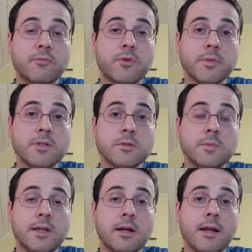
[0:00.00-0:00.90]
from
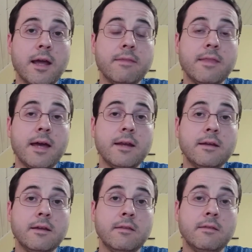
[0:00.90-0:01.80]
consuming dairy. And
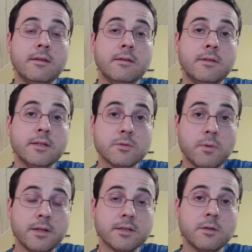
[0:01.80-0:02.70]
then this
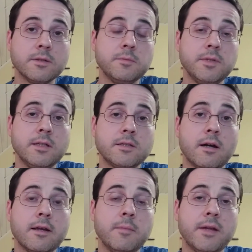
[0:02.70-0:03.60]
one is going to be
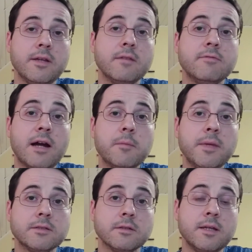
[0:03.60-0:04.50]
talking about the
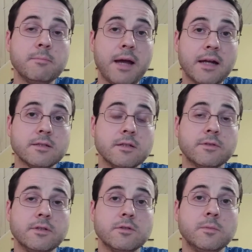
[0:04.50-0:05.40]
environmental impacts of
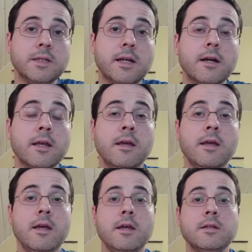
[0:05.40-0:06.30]
consuming dairy.
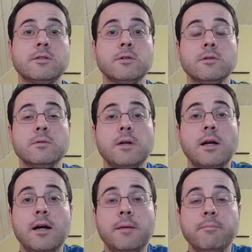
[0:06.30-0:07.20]
So
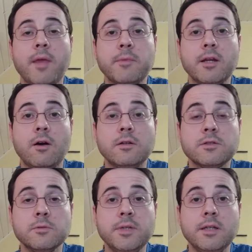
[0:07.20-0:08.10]
I'm going to
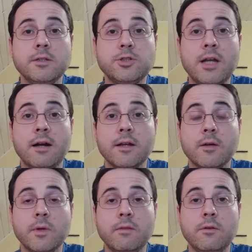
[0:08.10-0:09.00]
also be
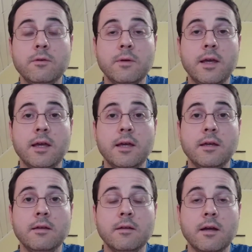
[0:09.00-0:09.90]
sharing with you
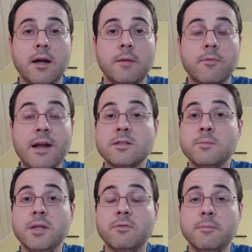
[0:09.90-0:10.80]
a
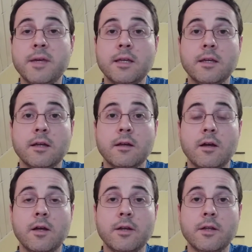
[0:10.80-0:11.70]
recipe for making
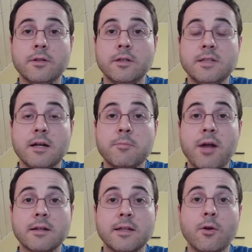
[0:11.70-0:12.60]
another dairy
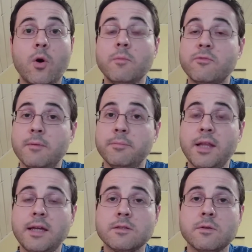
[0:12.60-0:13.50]
product at home from
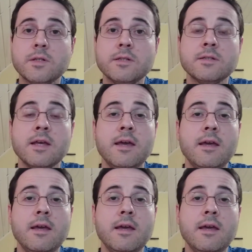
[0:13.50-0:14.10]
plant sources,